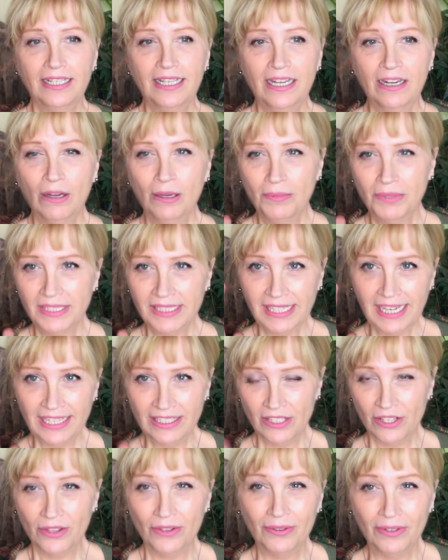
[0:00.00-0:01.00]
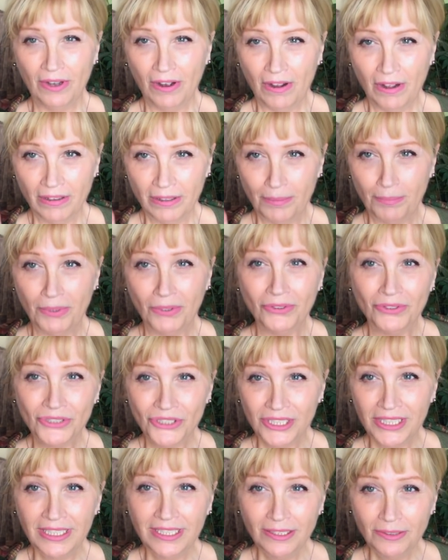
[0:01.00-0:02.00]
it almost cuts through all the
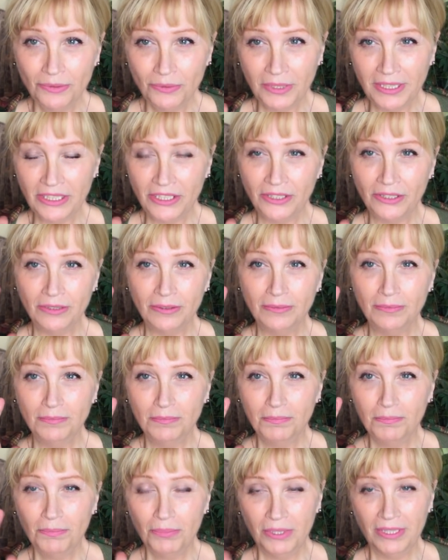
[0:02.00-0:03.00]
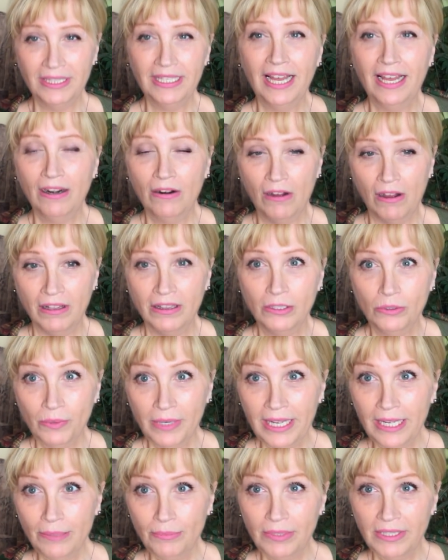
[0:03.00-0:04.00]
bullshit when you put that on the
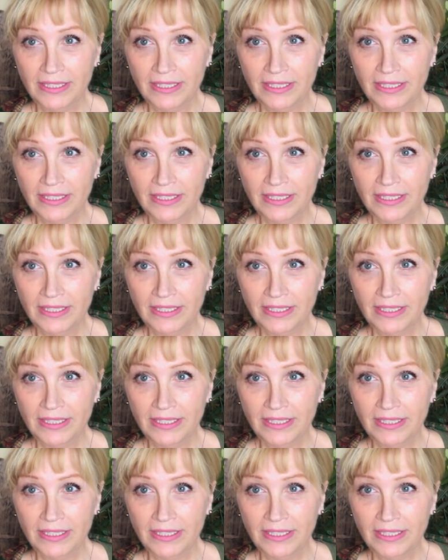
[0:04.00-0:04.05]
web.